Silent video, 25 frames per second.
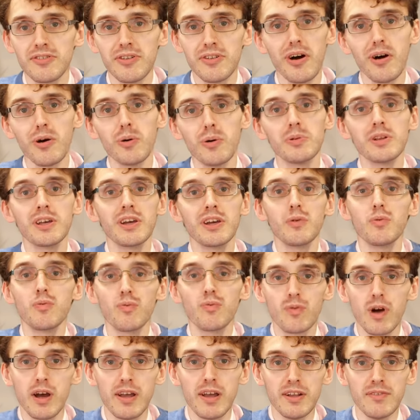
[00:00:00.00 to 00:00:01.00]
not only
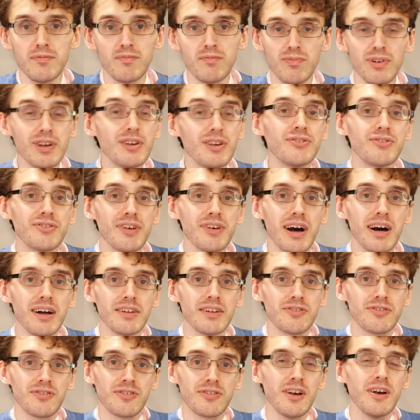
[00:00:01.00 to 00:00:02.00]
in
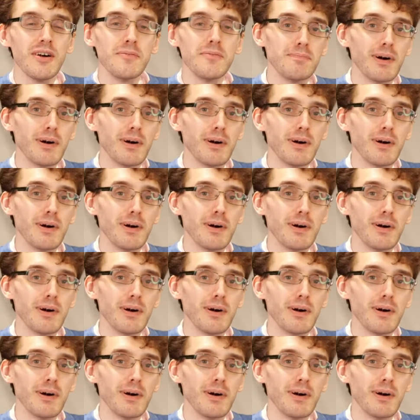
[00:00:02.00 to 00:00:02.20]
research,